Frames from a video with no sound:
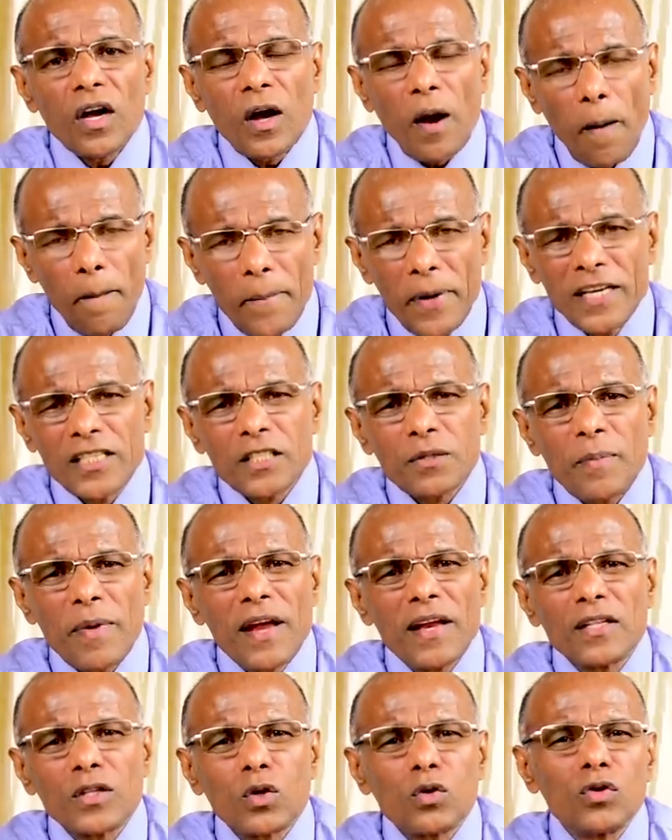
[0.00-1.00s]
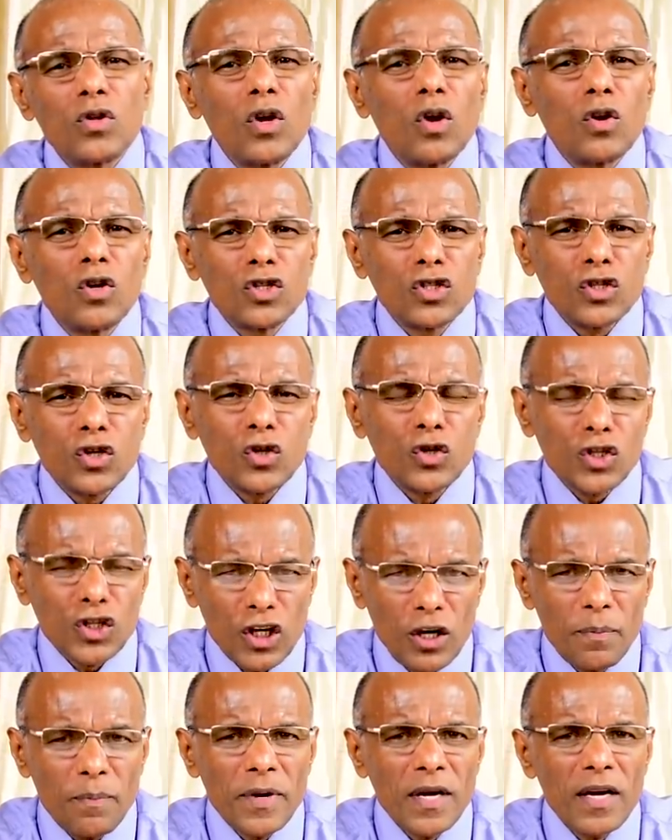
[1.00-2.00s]
comments made through the
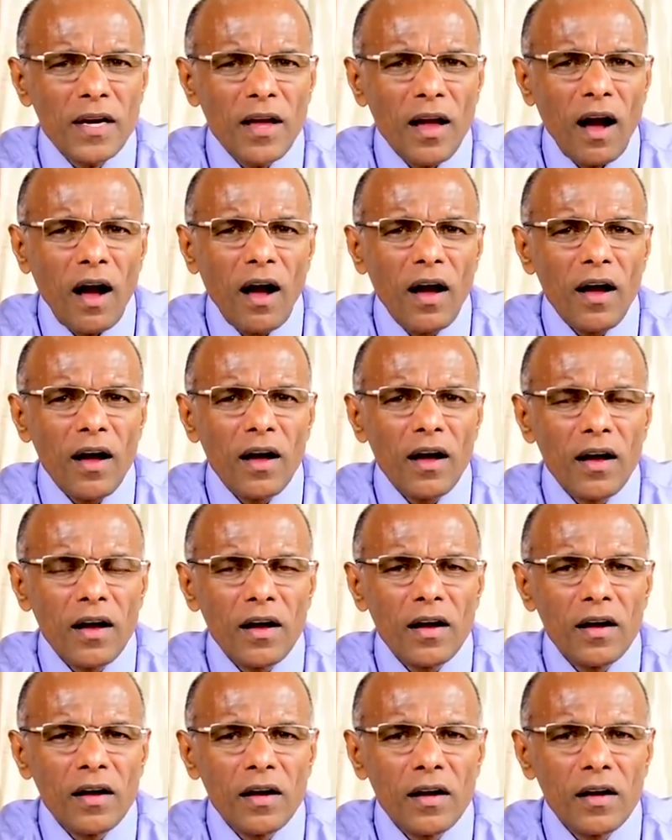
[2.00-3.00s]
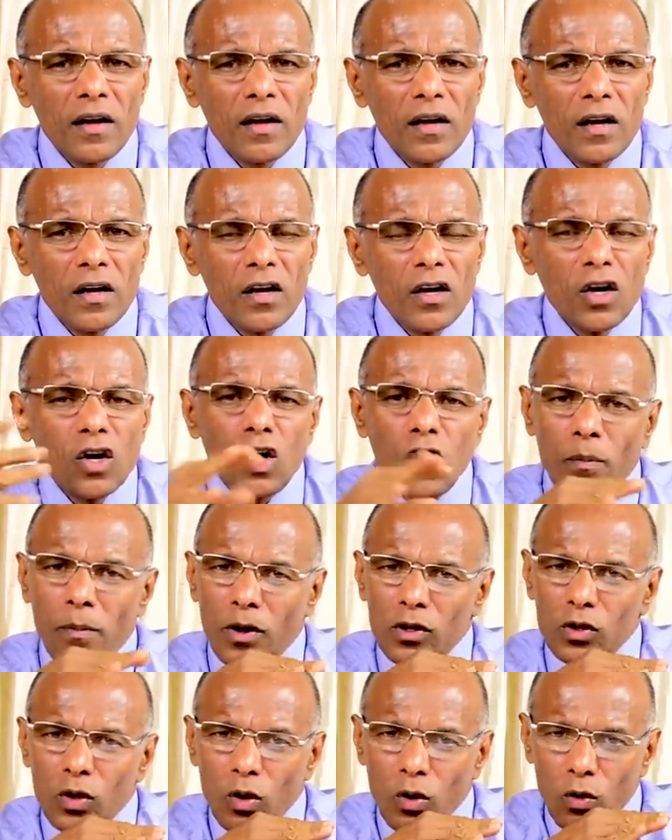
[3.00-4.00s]
social media
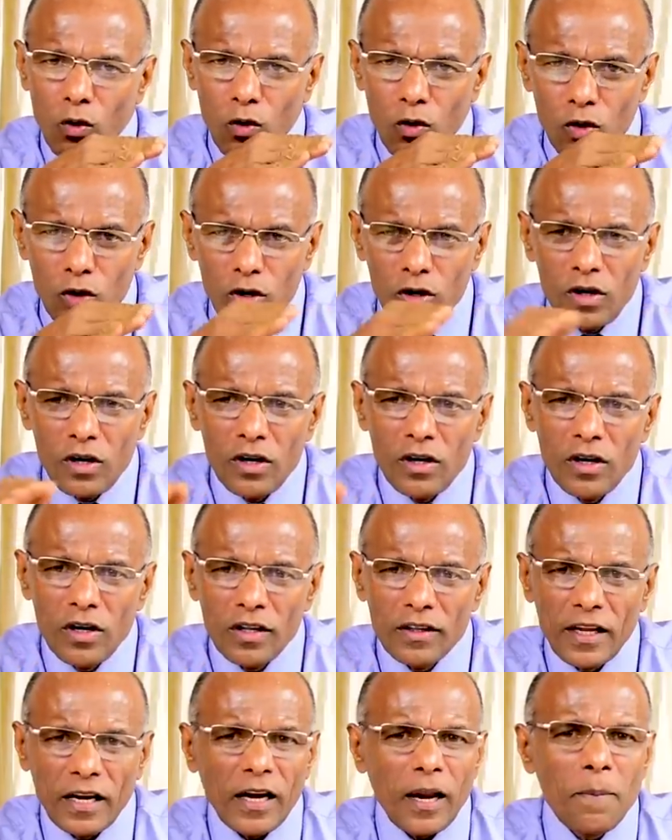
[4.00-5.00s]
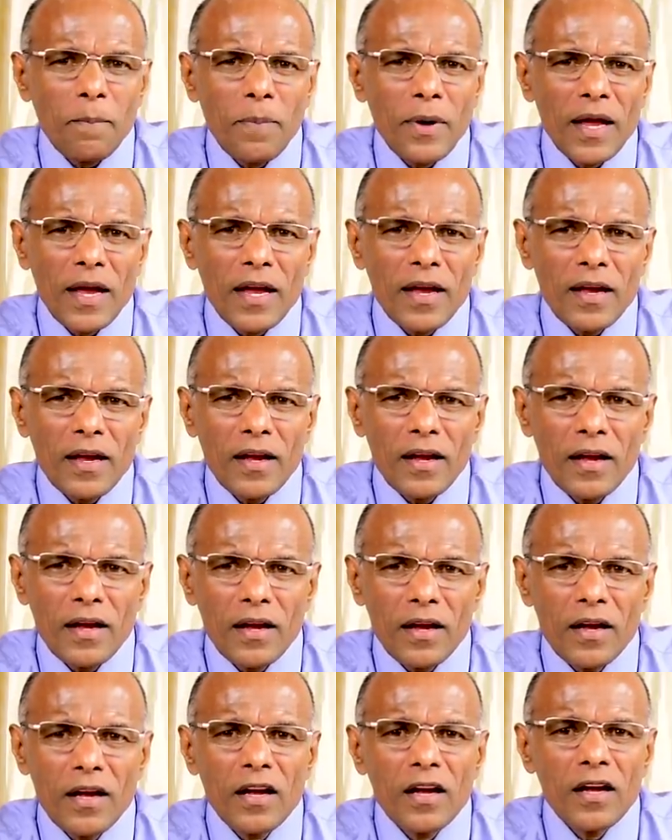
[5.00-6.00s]
about the role that I play
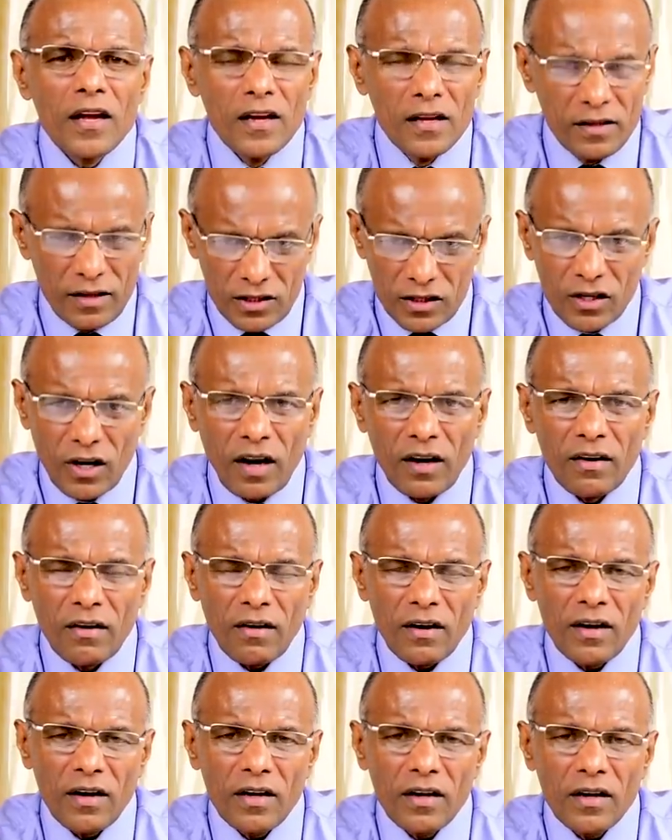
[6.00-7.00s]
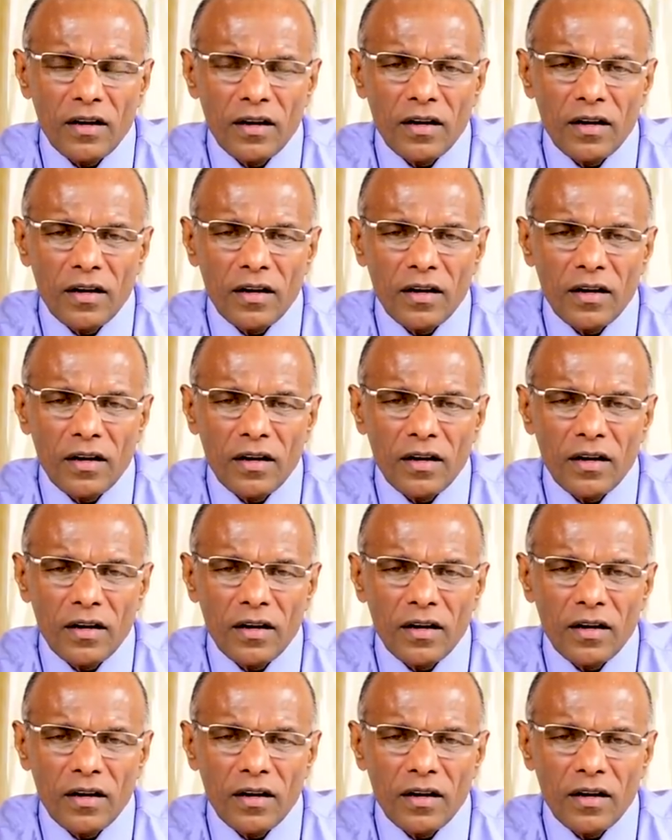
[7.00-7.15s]
in this country.